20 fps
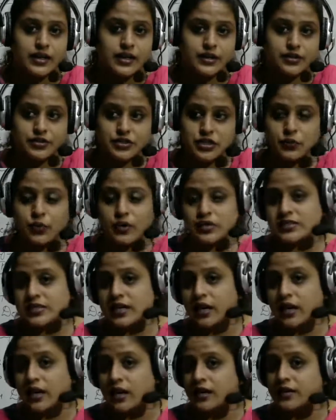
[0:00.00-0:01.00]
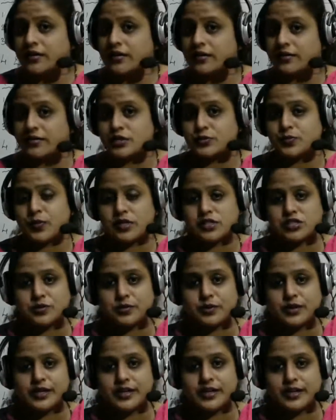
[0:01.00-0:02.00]
She was her
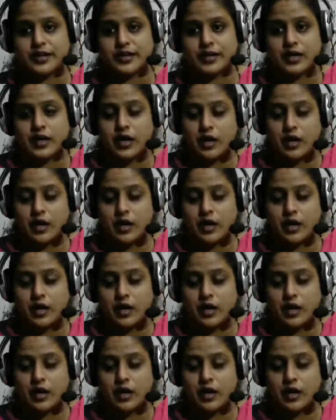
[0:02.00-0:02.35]
responsibility.